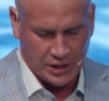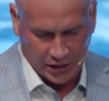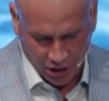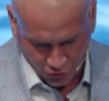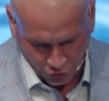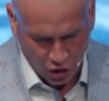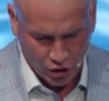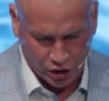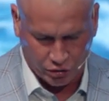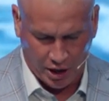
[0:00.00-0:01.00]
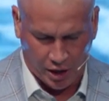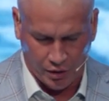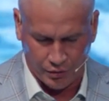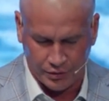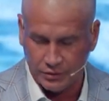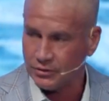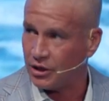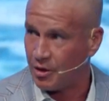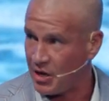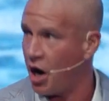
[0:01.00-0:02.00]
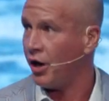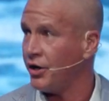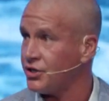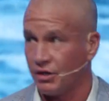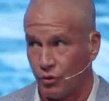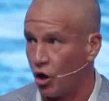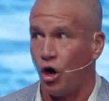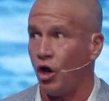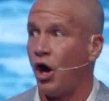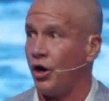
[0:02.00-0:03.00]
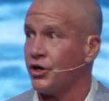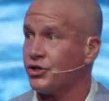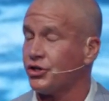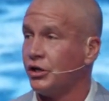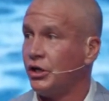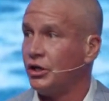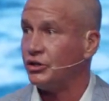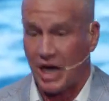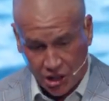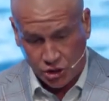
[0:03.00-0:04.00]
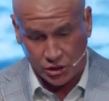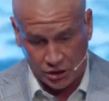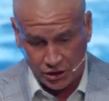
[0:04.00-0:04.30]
and draw a crowd. And to be honest, if we're all honest, that's,